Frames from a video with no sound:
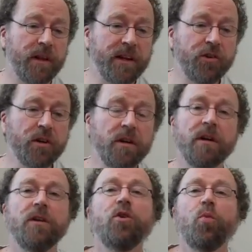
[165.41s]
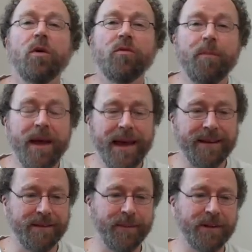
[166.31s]
pleasure, you won't
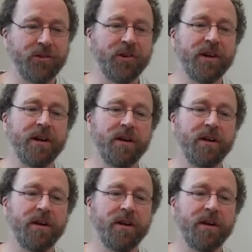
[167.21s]
pay as much.